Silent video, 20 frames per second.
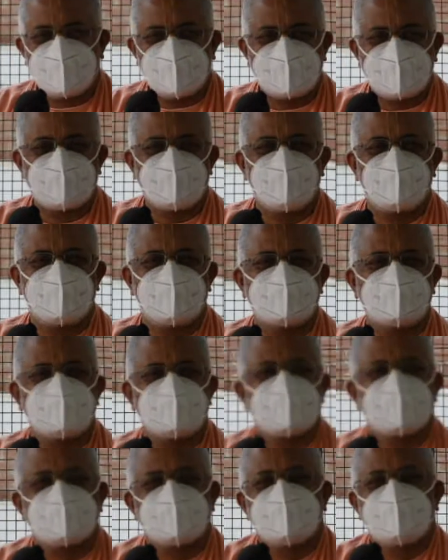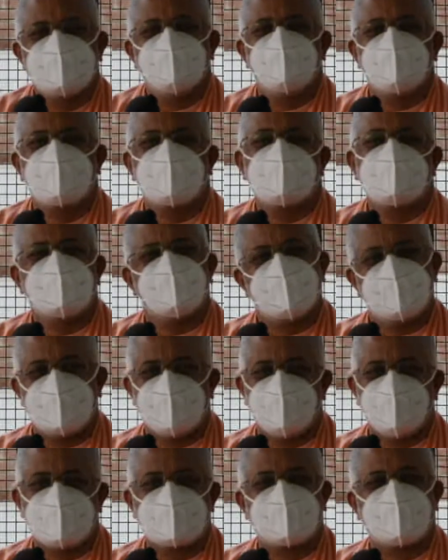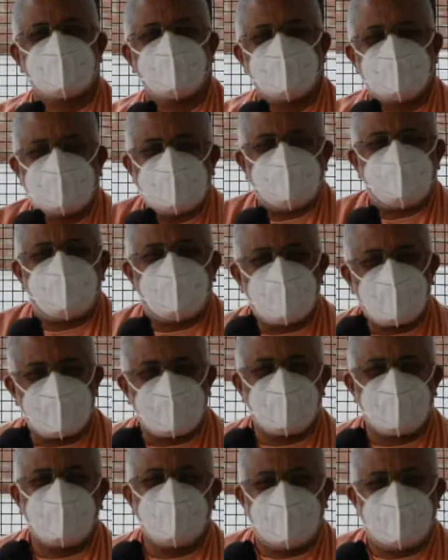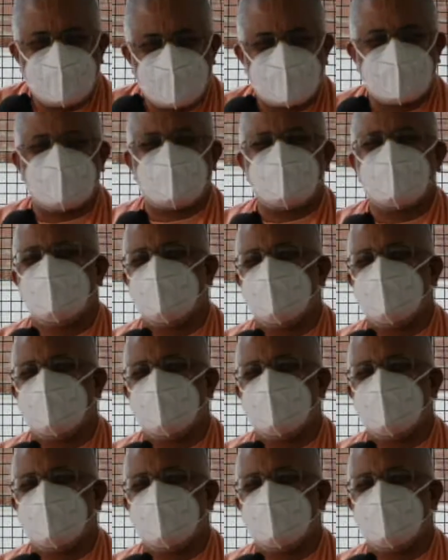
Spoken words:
there is no distinction because even the mosquitoes are pure devotees.